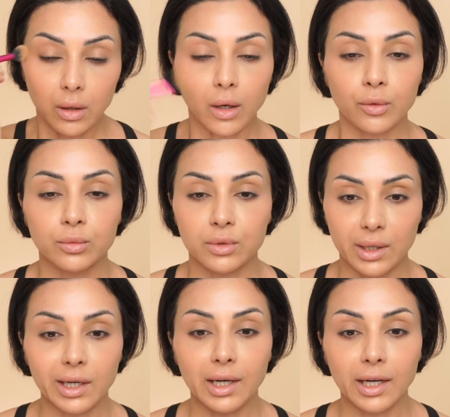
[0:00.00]
I
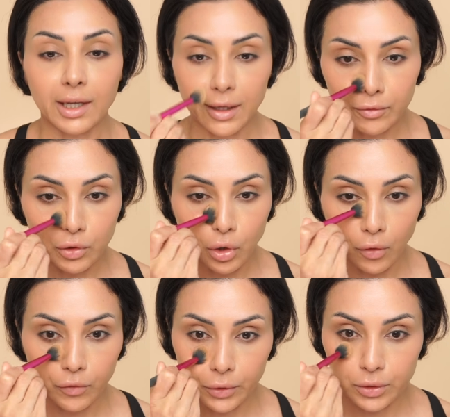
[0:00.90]
clearly have
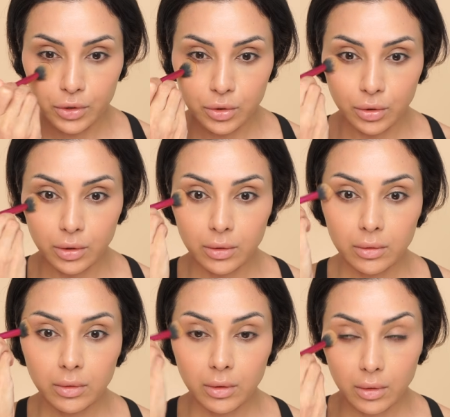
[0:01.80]
not focused on
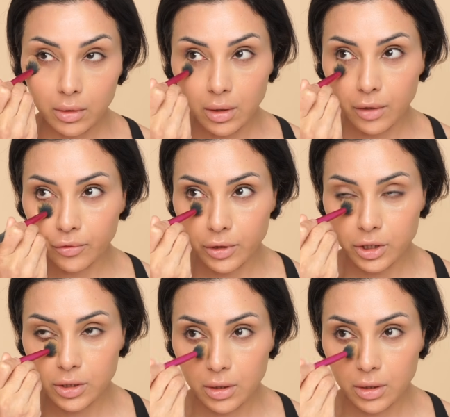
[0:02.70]
coverage.